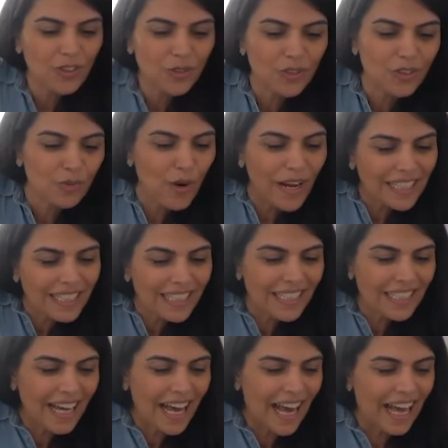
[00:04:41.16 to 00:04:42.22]
is
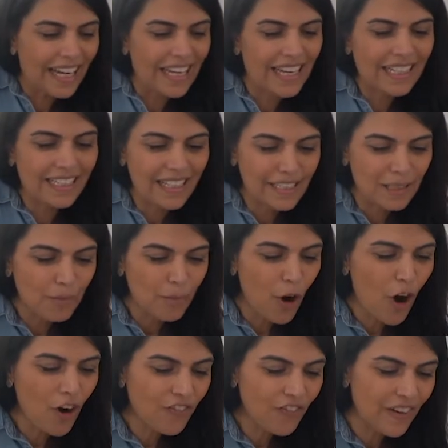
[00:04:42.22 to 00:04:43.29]
ready and it is
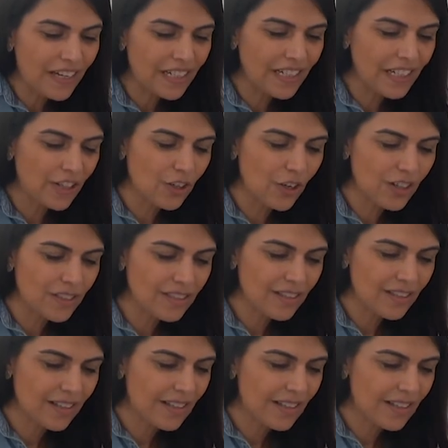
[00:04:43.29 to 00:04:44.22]
perfectly cooked